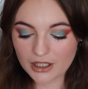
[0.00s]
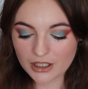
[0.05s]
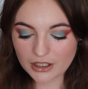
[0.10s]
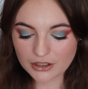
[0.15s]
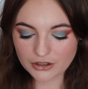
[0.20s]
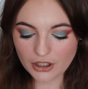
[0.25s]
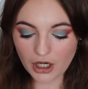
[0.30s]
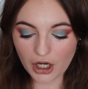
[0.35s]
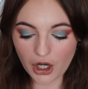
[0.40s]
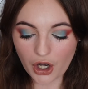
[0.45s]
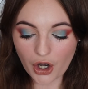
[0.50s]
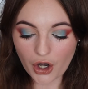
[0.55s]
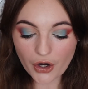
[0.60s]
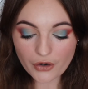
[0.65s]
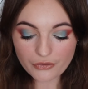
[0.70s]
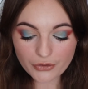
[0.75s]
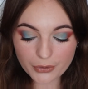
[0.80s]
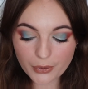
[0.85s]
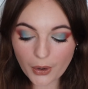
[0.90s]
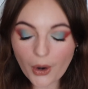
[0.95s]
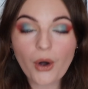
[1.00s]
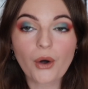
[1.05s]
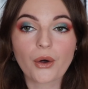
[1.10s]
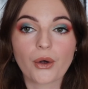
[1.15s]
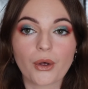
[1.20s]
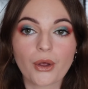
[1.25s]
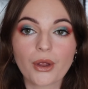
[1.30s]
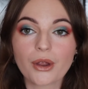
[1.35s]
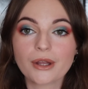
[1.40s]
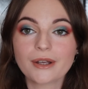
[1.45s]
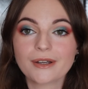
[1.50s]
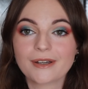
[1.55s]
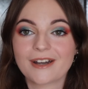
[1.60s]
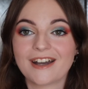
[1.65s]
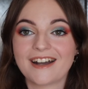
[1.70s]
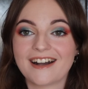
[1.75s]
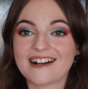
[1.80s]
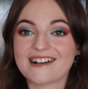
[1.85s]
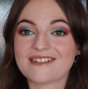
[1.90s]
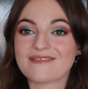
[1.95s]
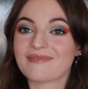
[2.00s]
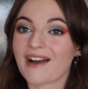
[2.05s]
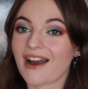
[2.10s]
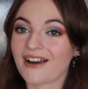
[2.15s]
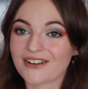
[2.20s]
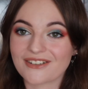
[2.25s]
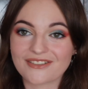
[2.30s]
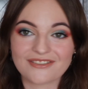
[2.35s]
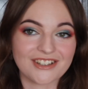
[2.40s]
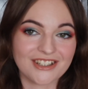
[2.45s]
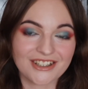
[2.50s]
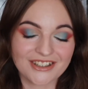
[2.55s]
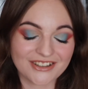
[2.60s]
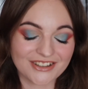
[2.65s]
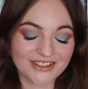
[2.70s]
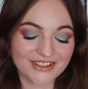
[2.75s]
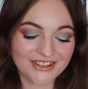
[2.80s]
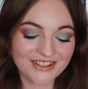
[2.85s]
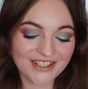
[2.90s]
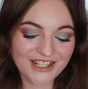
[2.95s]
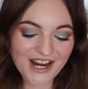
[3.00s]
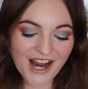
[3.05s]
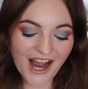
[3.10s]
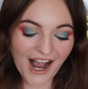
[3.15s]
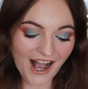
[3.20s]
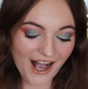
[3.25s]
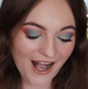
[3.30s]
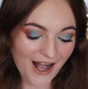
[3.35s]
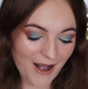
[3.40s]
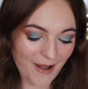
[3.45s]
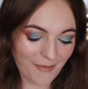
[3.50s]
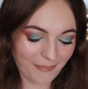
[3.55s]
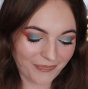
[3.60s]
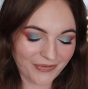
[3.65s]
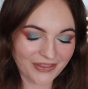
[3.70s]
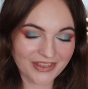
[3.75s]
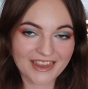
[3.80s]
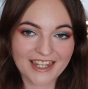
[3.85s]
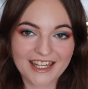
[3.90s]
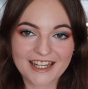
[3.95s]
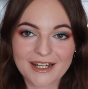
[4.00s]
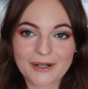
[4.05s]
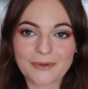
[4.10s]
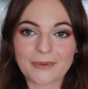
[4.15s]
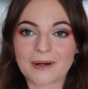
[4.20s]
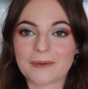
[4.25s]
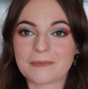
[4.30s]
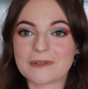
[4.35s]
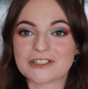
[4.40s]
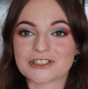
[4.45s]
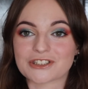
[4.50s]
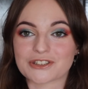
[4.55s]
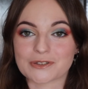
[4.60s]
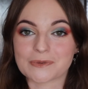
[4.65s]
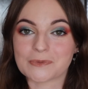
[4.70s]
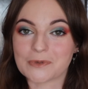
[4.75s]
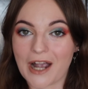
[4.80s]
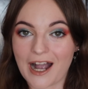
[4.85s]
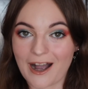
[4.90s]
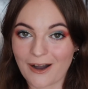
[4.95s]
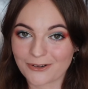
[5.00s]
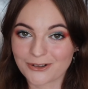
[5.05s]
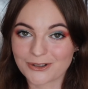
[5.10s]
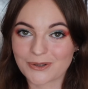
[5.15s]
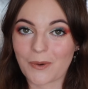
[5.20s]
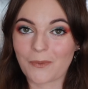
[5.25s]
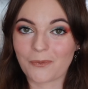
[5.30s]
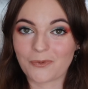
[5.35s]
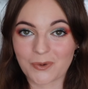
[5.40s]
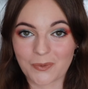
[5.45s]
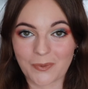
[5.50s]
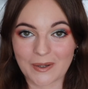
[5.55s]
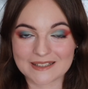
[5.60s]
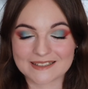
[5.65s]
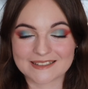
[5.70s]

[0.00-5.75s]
yeah, overall, my review, well, let me just zoom you out for 1